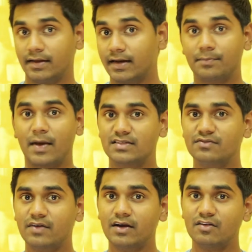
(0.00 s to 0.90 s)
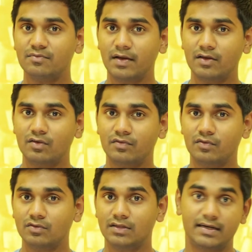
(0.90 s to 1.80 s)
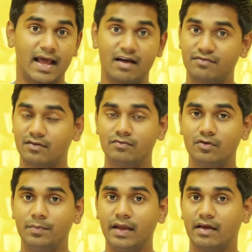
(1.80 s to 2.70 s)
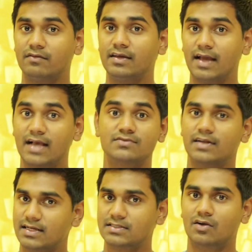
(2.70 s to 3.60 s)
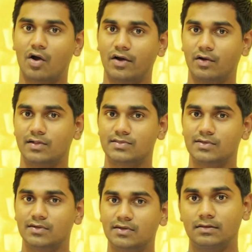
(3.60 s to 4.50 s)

In a passive kind of microphone, the diaphragm would be heavy as well as the coil also.